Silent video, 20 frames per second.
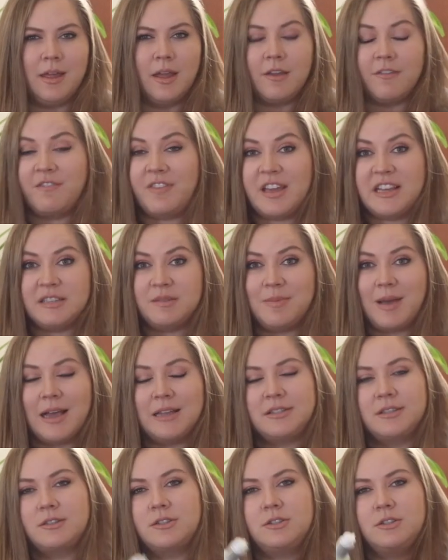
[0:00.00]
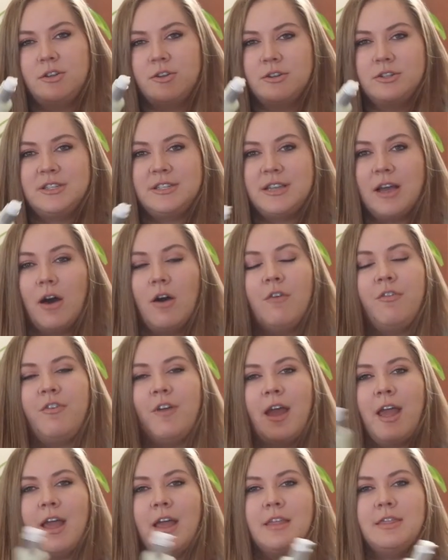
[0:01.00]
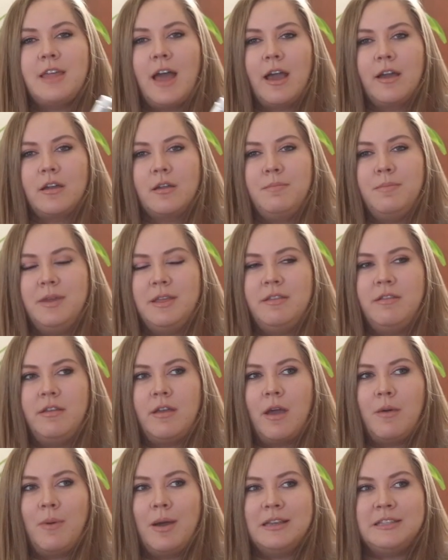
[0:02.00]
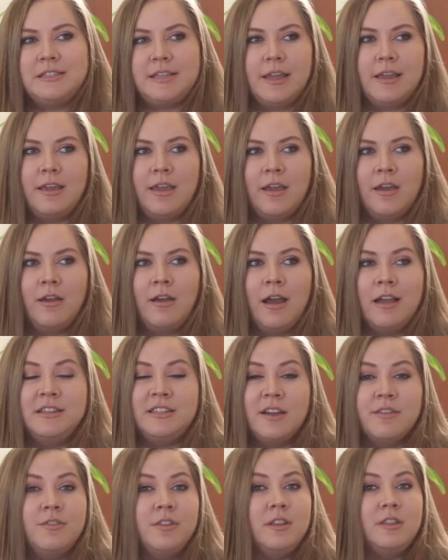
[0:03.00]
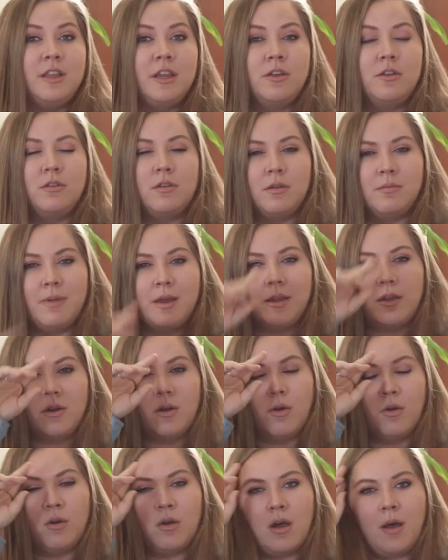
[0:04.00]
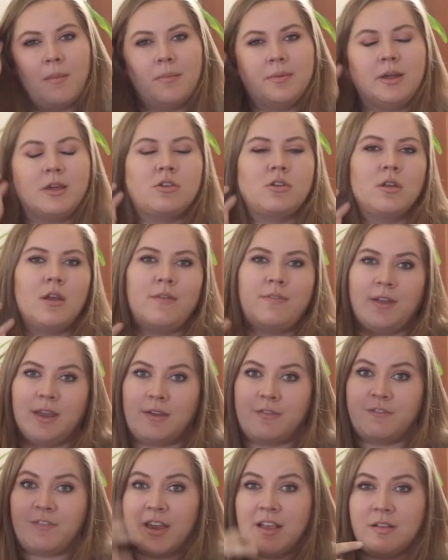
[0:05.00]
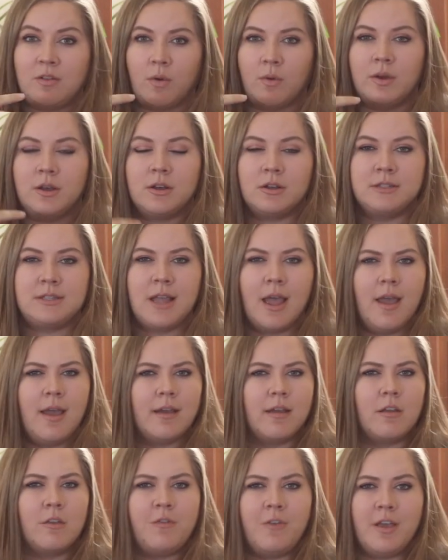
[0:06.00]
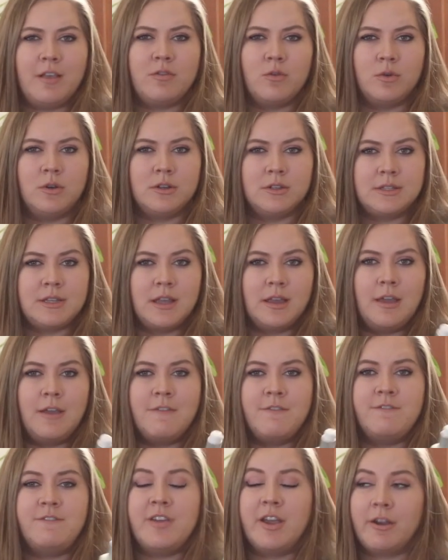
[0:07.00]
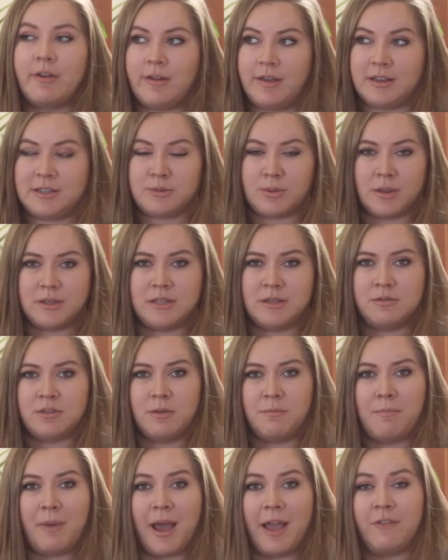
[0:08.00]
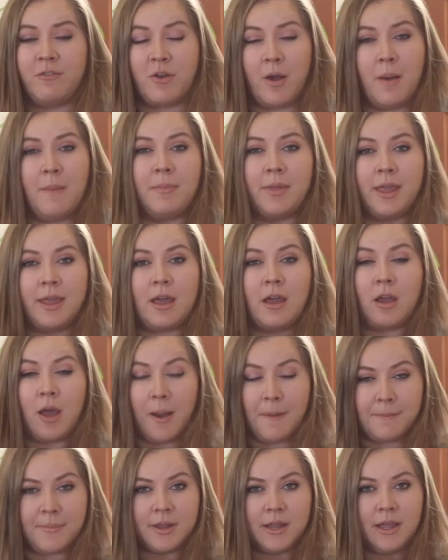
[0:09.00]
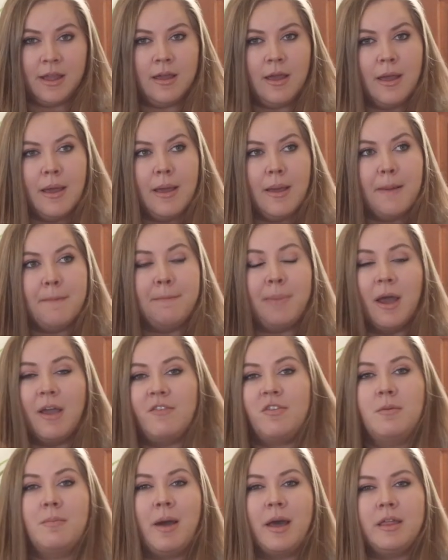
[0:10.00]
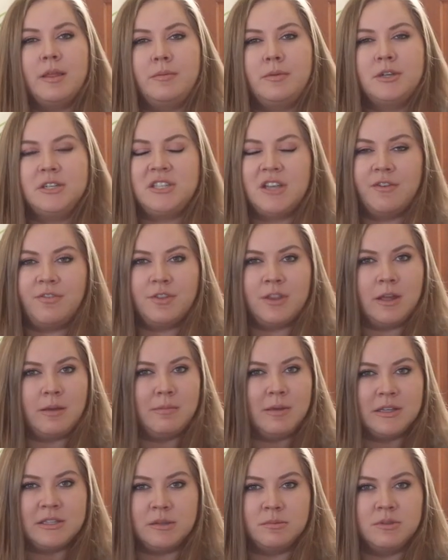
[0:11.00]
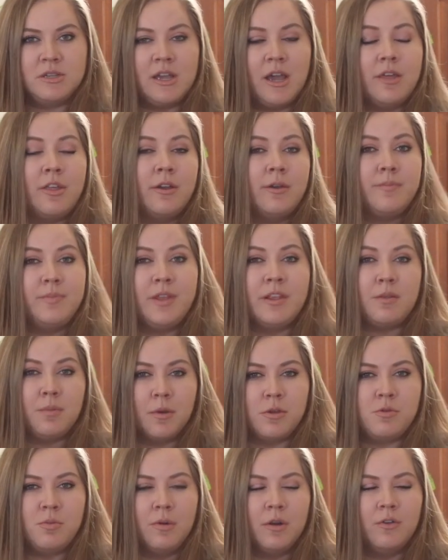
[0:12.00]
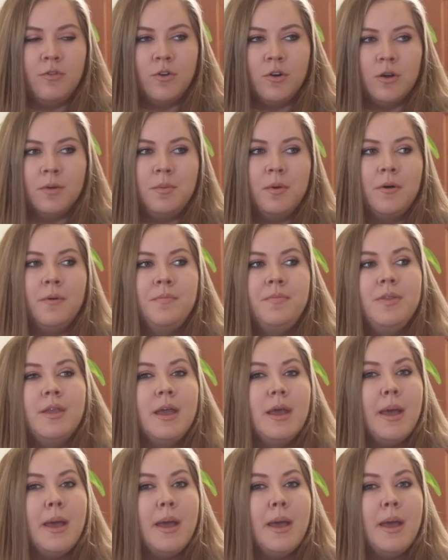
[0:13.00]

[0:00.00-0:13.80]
like face masks yourself, and that could be D I Y skincare. I definitely think you can make your own combination of like face oils, because face oils can get very expensive to buy from like a company, but if you buy them yourself and like mix them together, it's much more affordable.